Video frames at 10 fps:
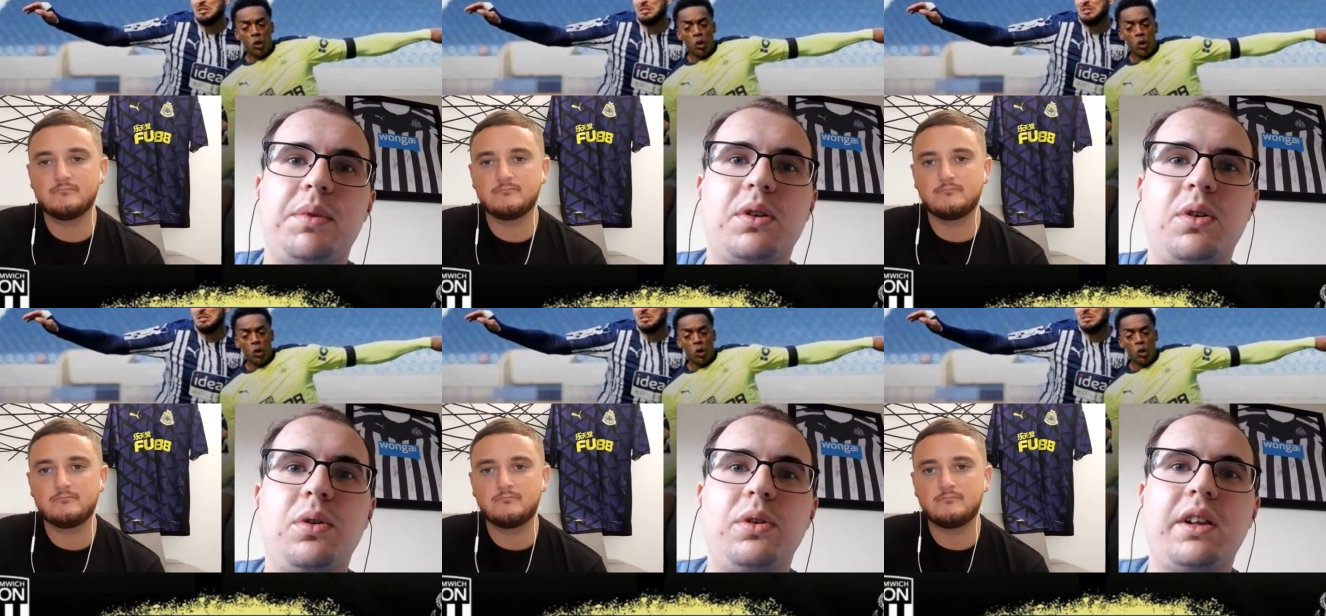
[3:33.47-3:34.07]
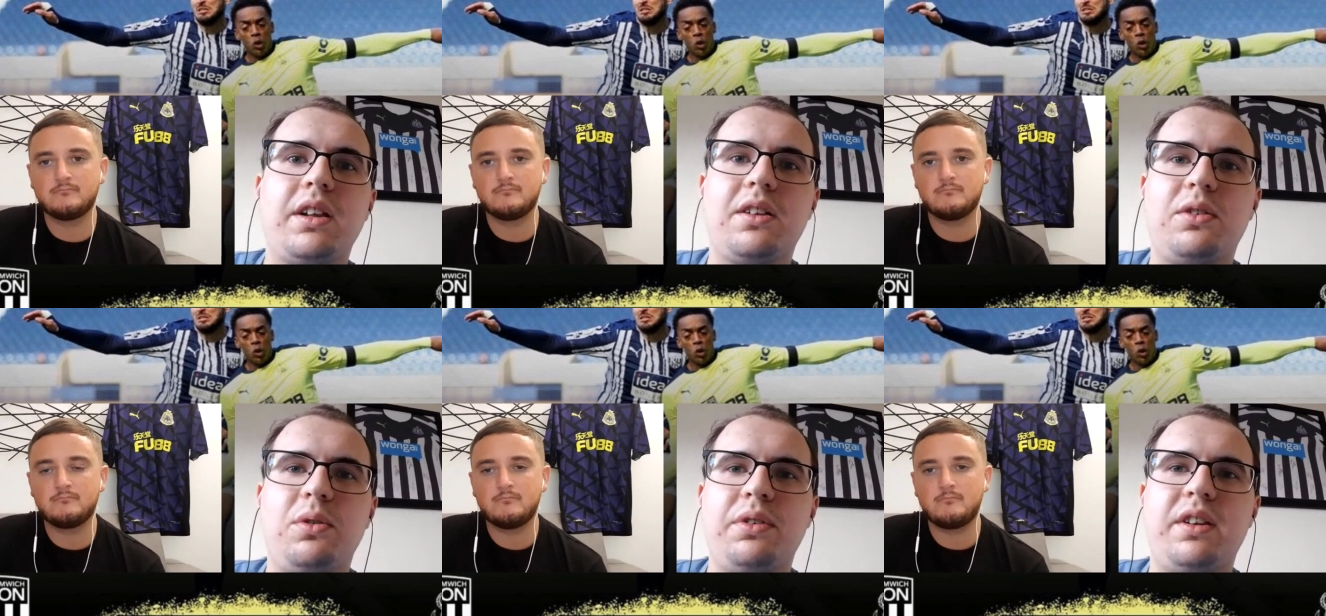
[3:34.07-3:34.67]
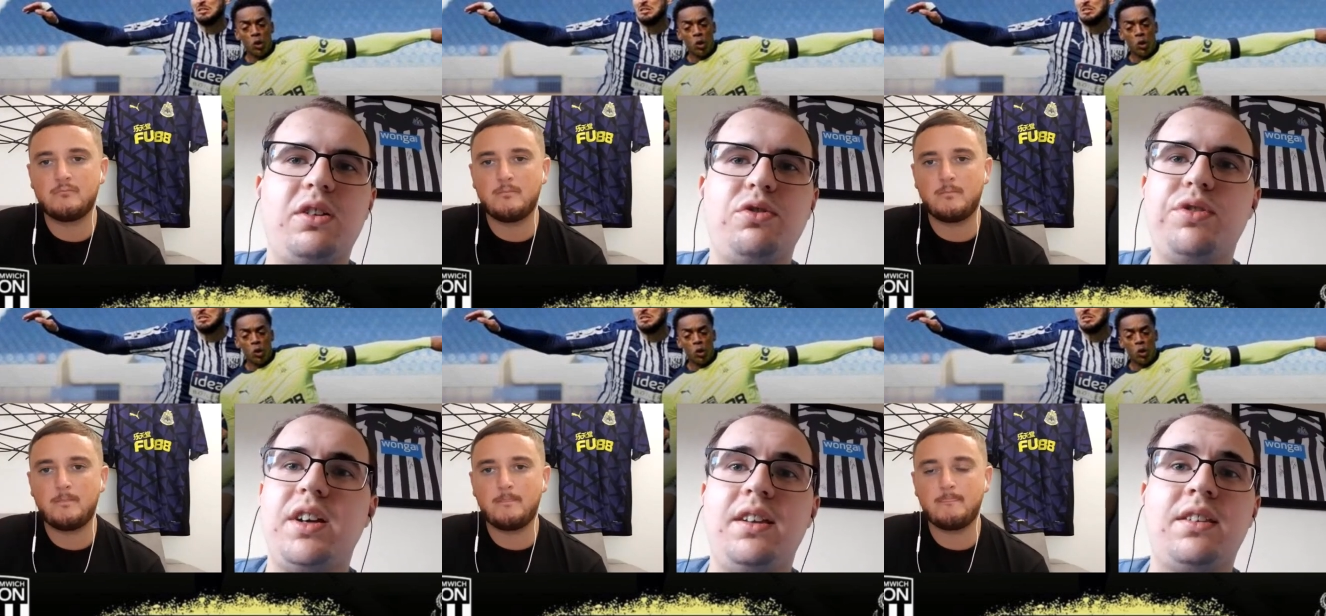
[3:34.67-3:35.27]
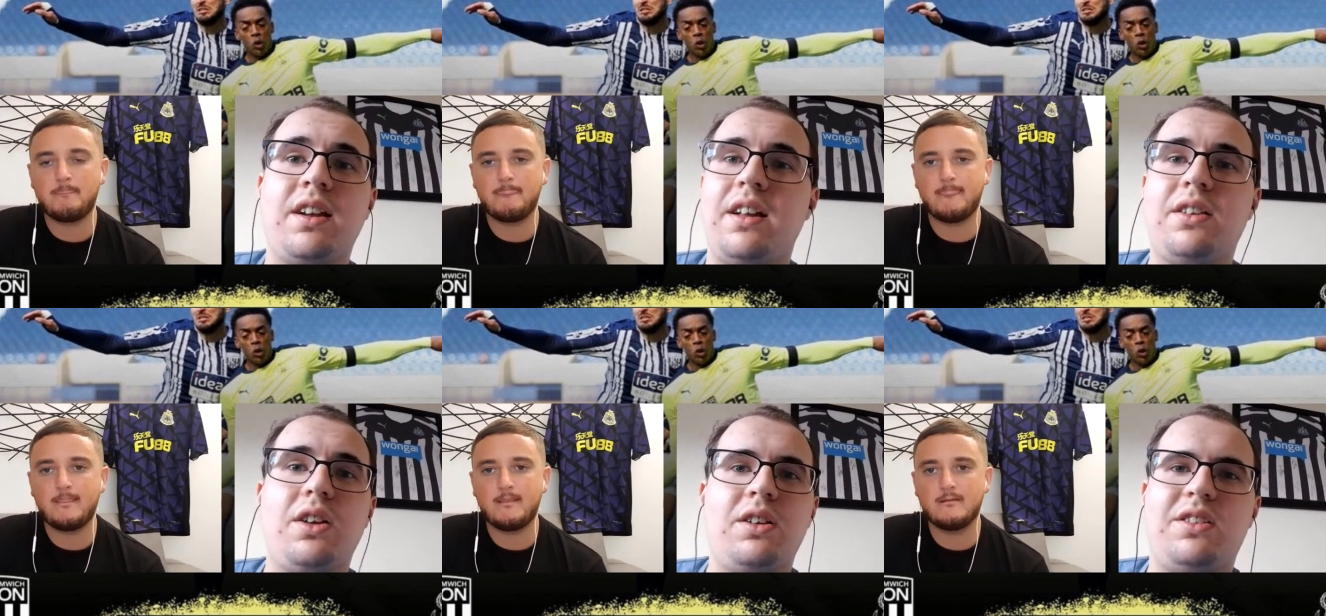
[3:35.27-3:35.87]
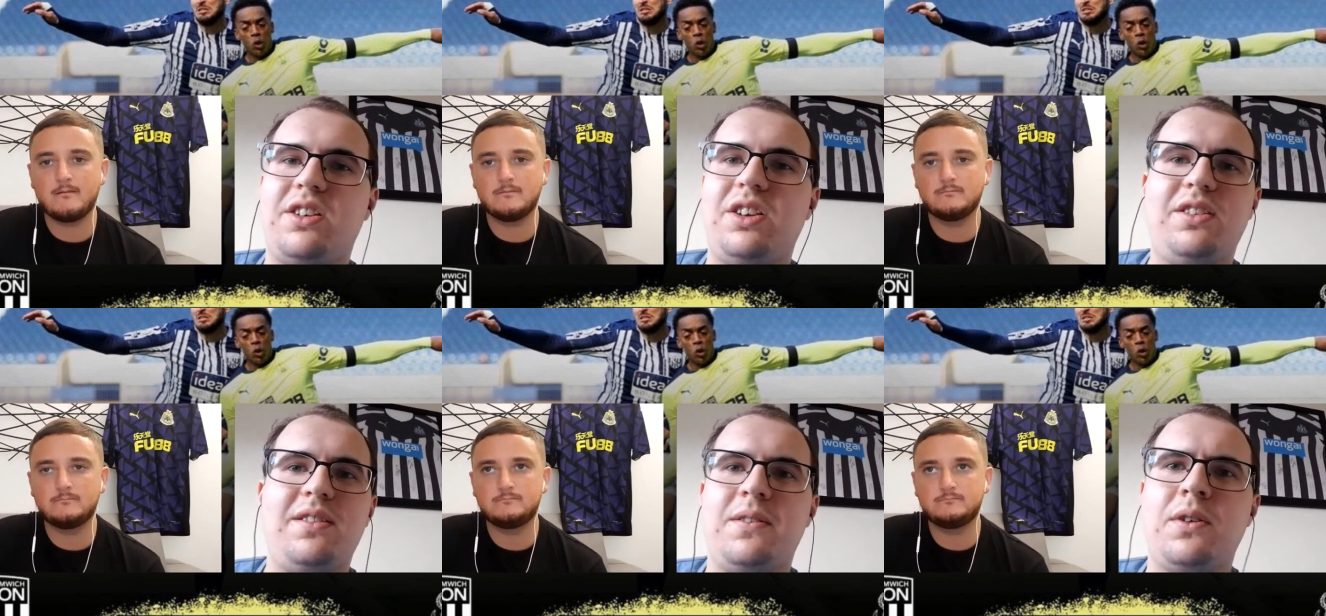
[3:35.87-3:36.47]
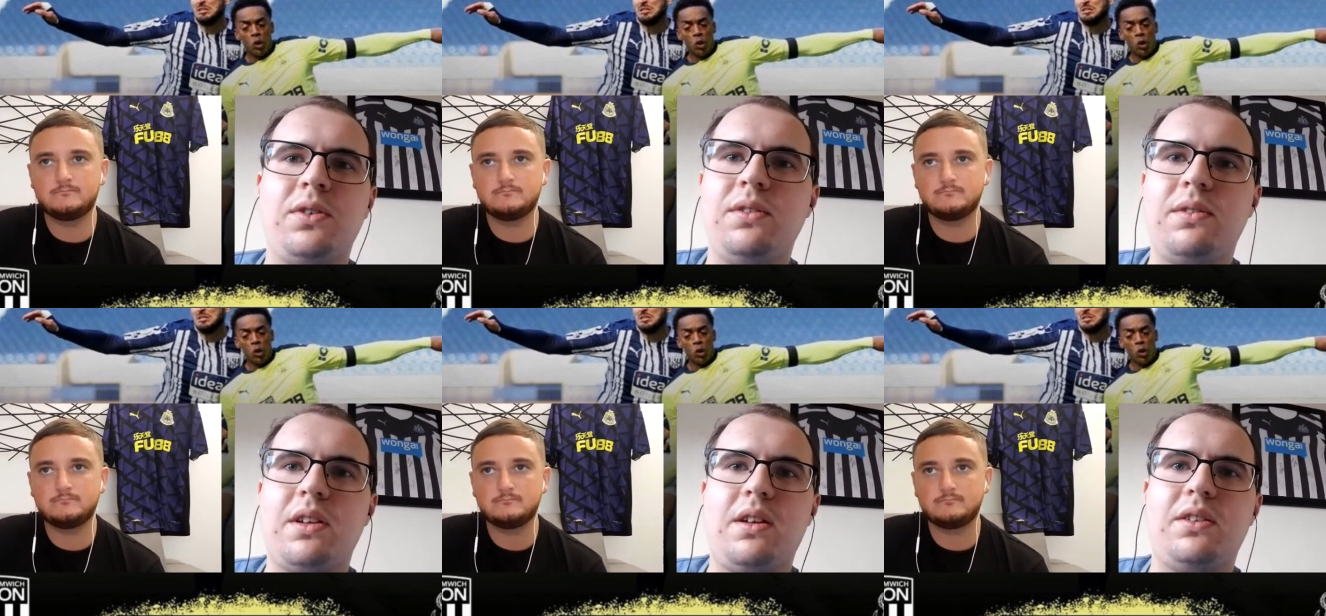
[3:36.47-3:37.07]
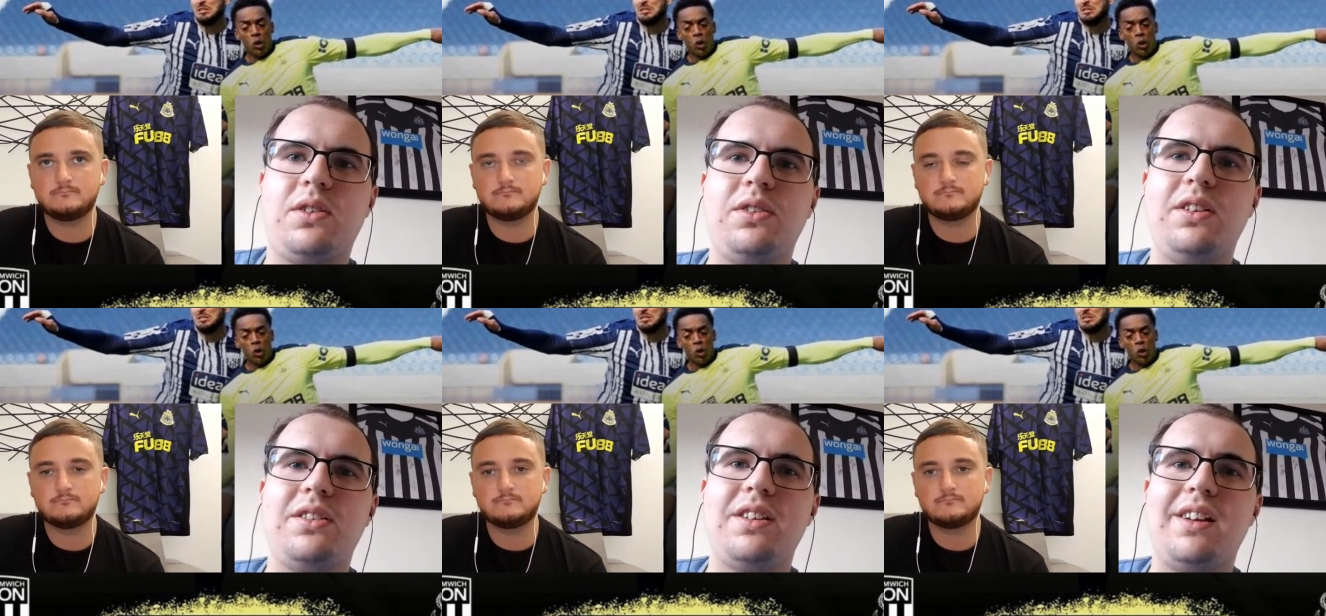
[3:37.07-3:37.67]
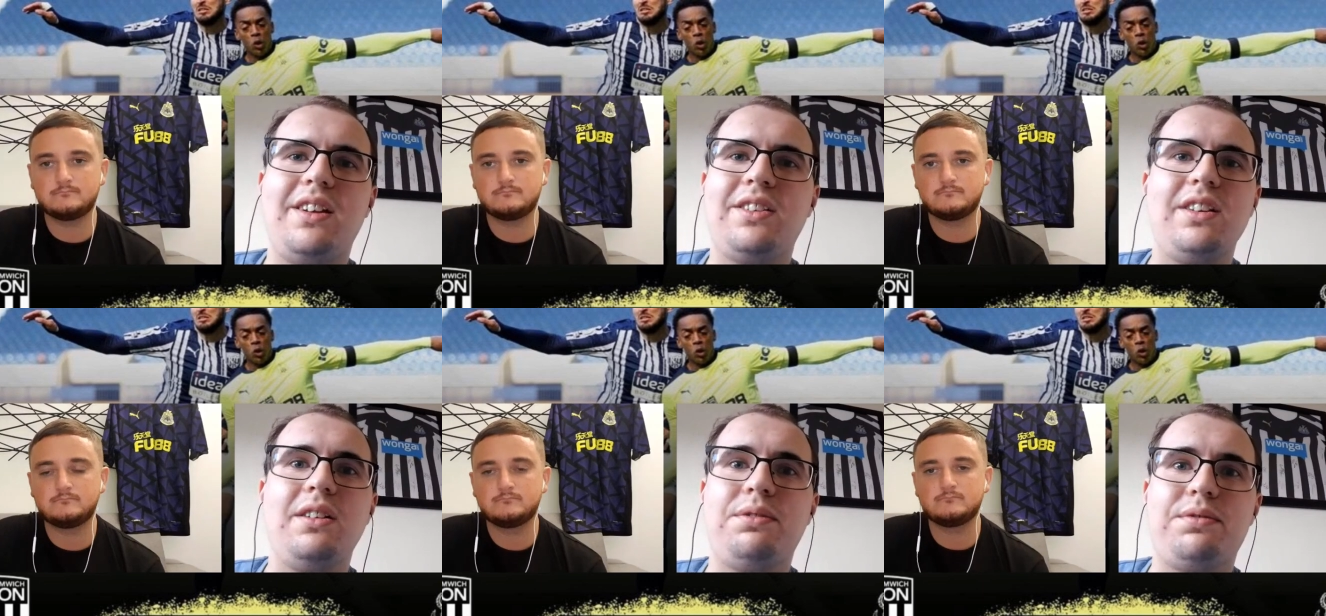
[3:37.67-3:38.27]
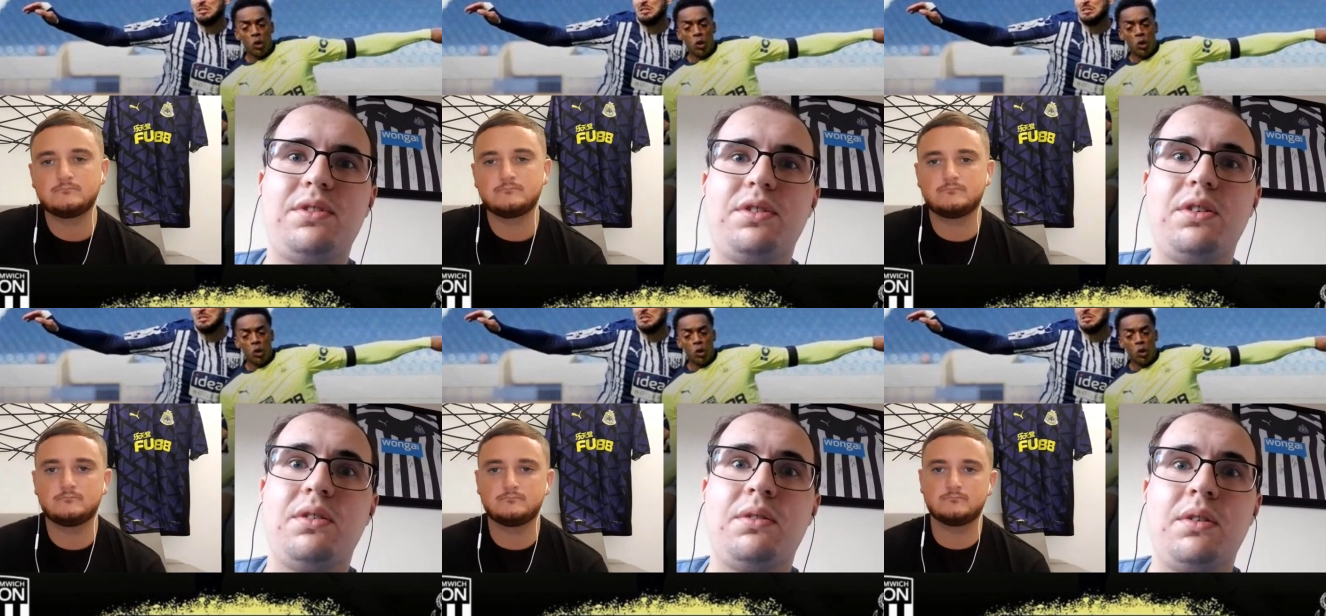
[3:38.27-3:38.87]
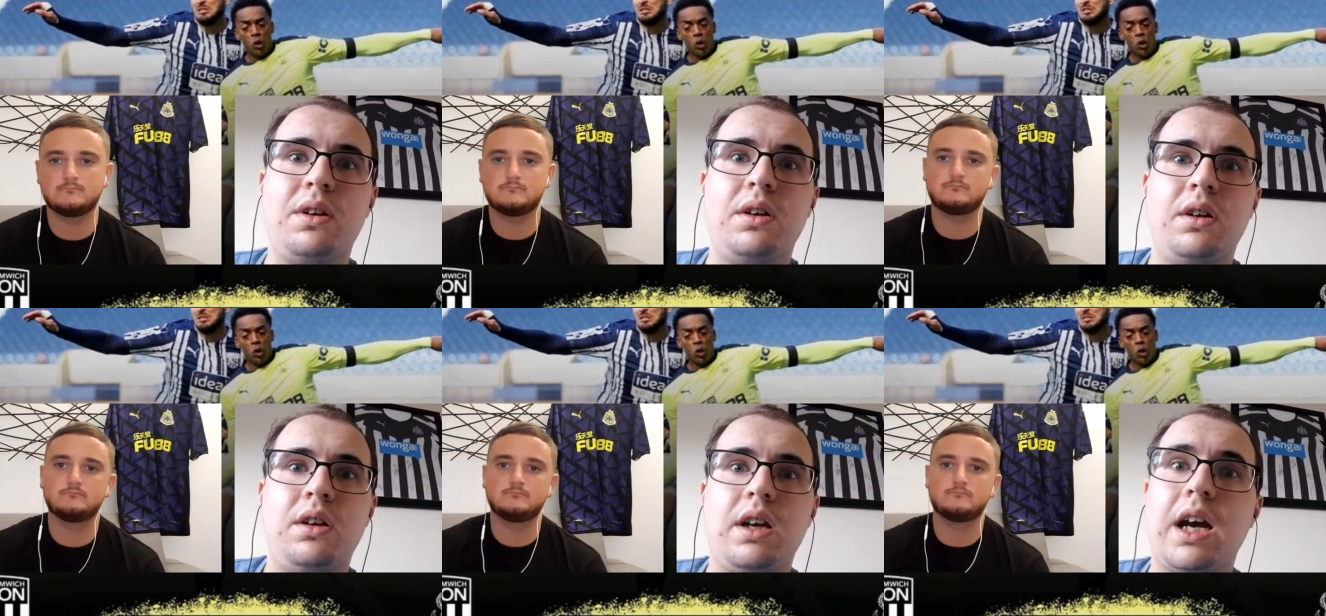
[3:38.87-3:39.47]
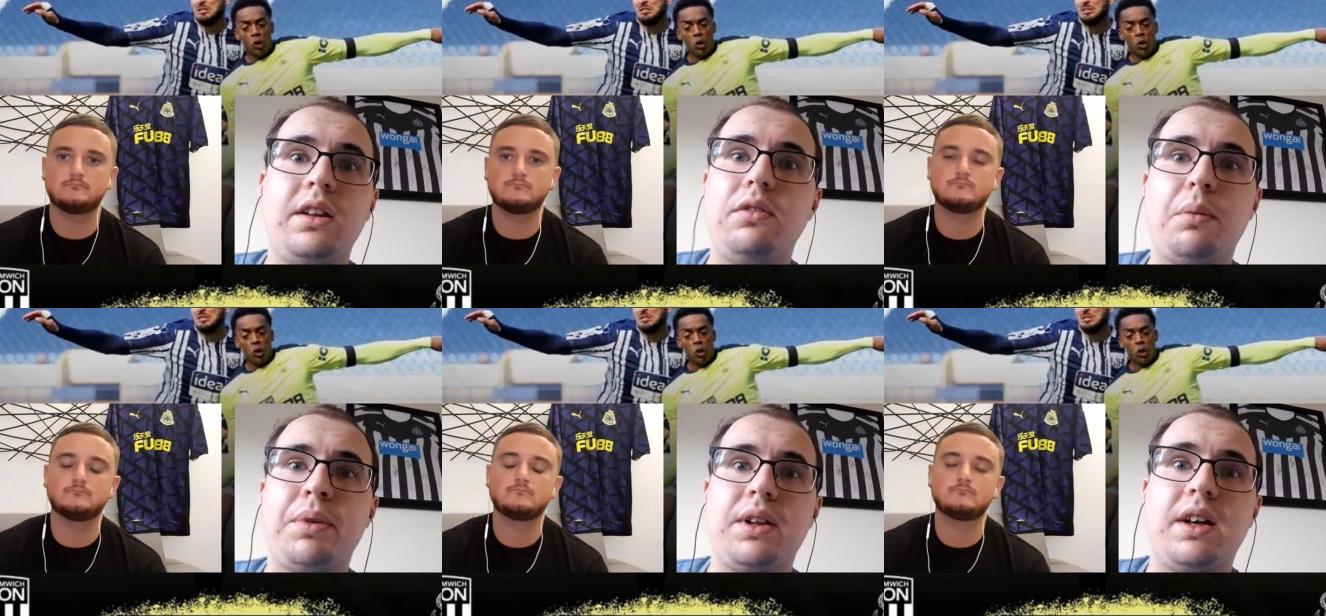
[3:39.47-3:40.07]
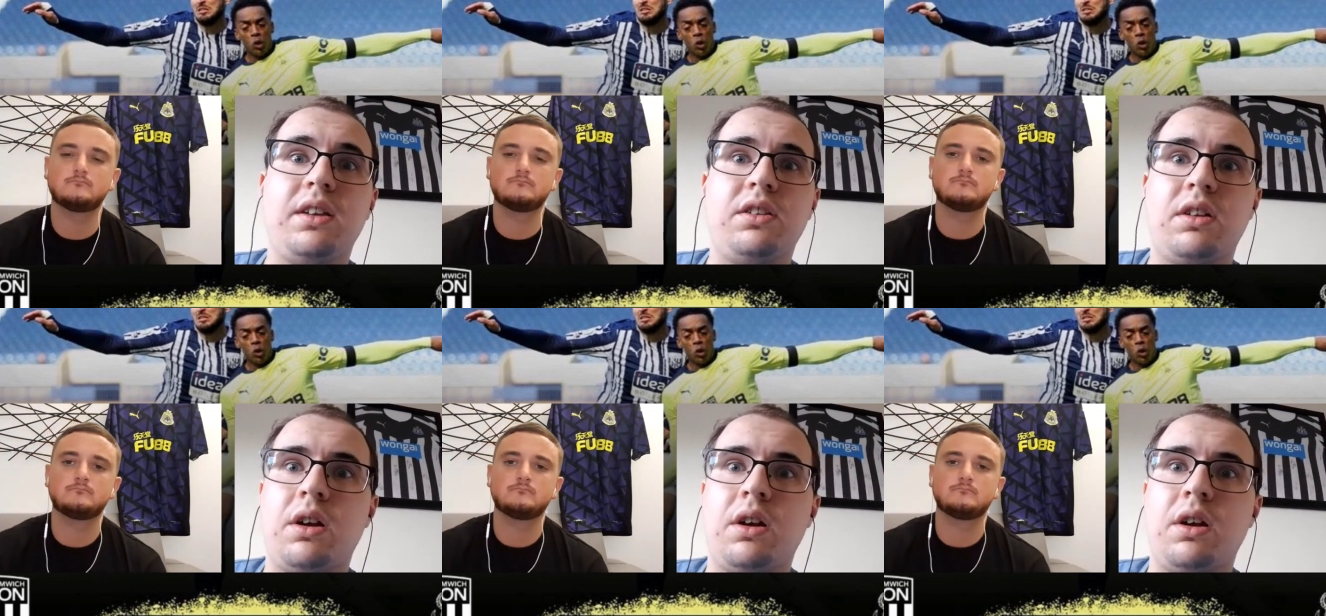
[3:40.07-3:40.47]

Speaker 1: calling that sort of thing trees, and it just doesn't endear yourself to any of the players.